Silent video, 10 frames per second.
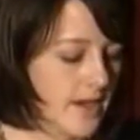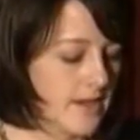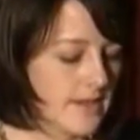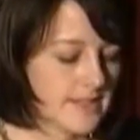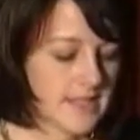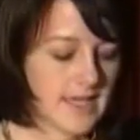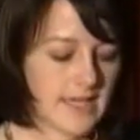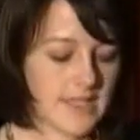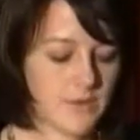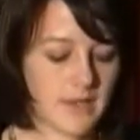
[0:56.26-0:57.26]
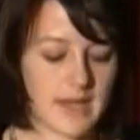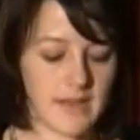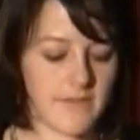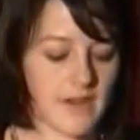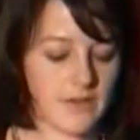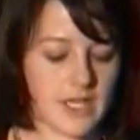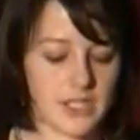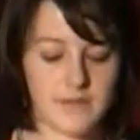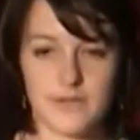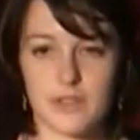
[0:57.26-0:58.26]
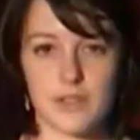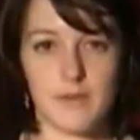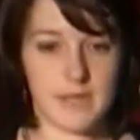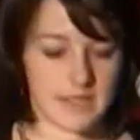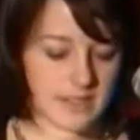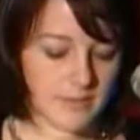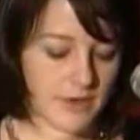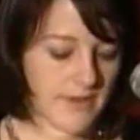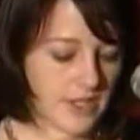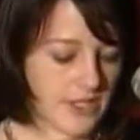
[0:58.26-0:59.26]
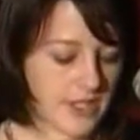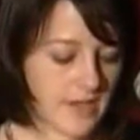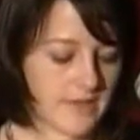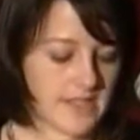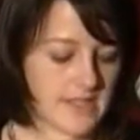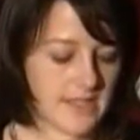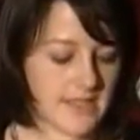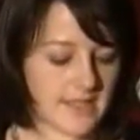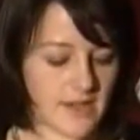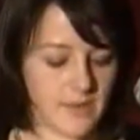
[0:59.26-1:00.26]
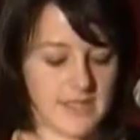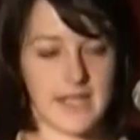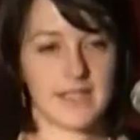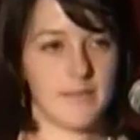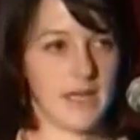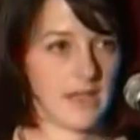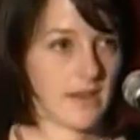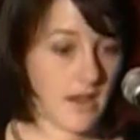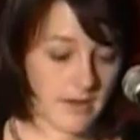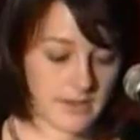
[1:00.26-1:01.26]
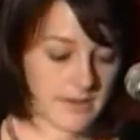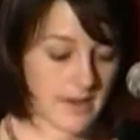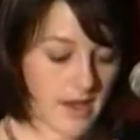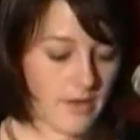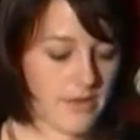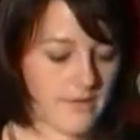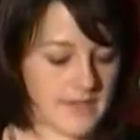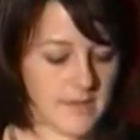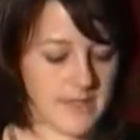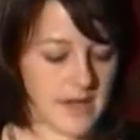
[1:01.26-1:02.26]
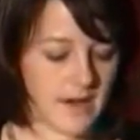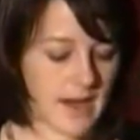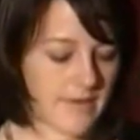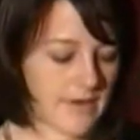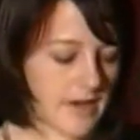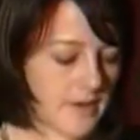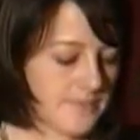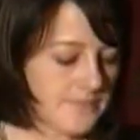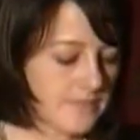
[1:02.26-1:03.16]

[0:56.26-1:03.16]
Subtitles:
These Canadians were laying the foundation for treatment and prevention of a disease that was decimating the health of sub-Saharan Africa.